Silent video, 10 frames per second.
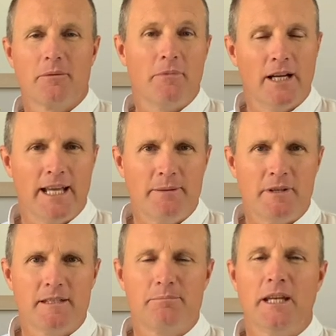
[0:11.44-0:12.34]
My name
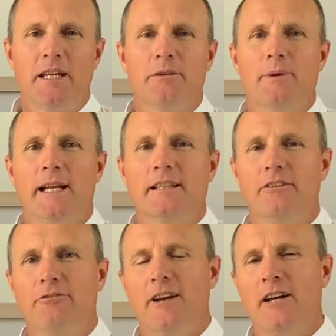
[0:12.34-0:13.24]
is Peter
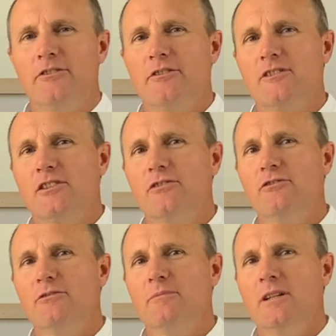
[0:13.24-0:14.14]
Radcliffe, founder of
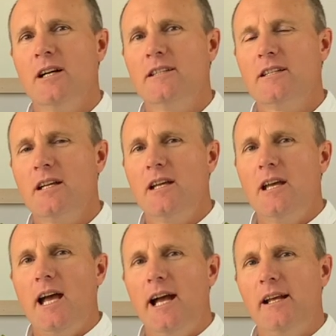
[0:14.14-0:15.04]
Skillful Mind,
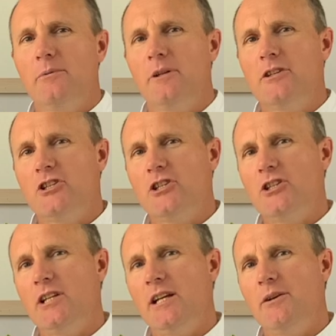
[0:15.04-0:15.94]
and I want to
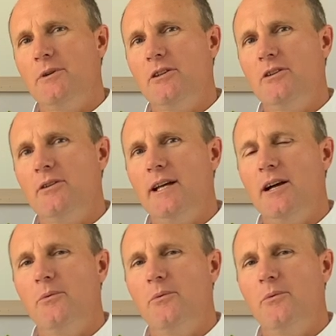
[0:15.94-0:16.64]
share with you how